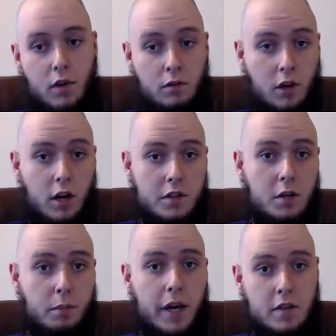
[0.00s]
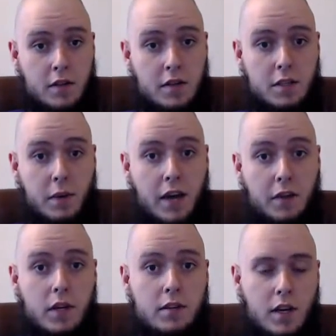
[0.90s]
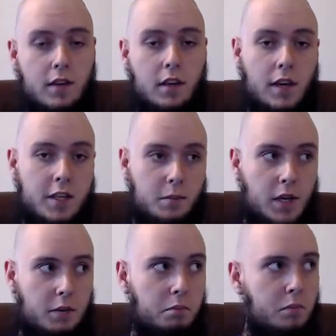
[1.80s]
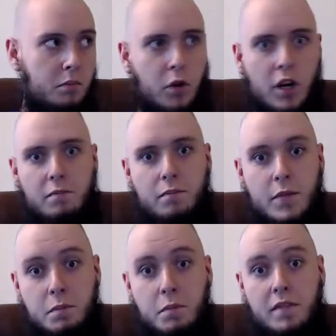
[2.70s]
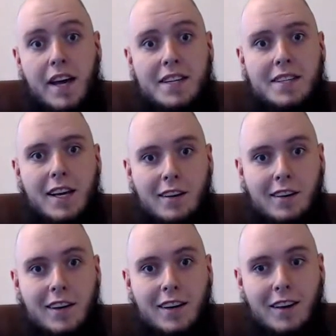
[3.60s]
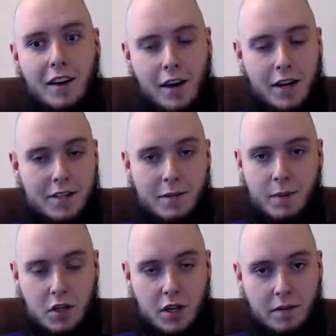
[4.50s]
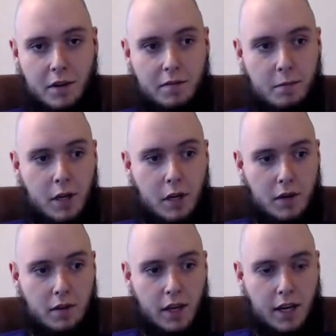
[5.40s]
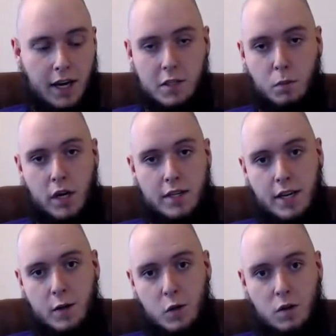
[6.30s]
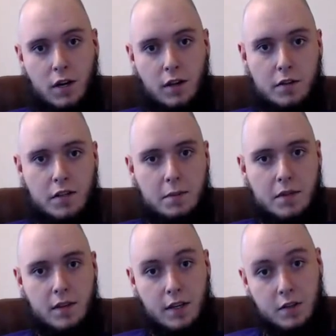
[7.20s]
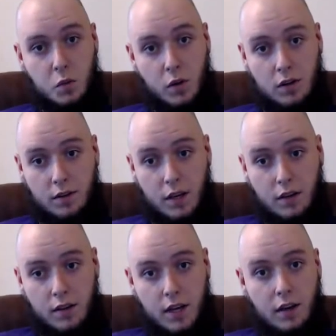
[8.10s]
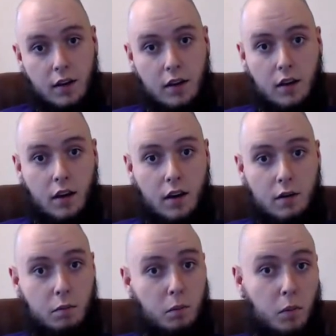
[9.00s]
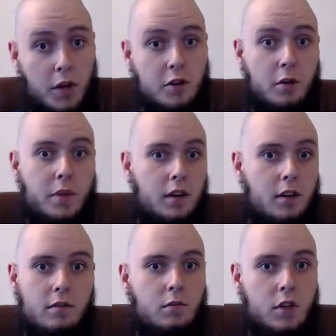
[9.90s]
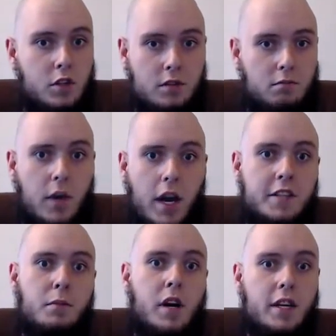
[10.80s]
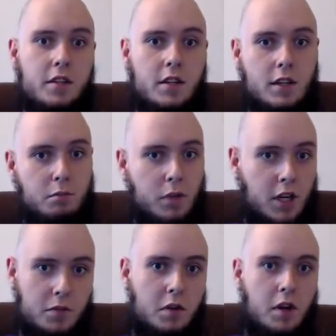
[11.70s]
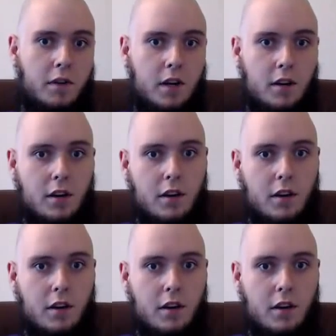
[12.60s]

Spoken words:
regards to biosynthesis pathways. I think you guys will be it's pretty fascinating. Especially if you're familiar with like isomerization or any of those types of things. It's weird to think that a terpene is just isomerized and it becomes so different.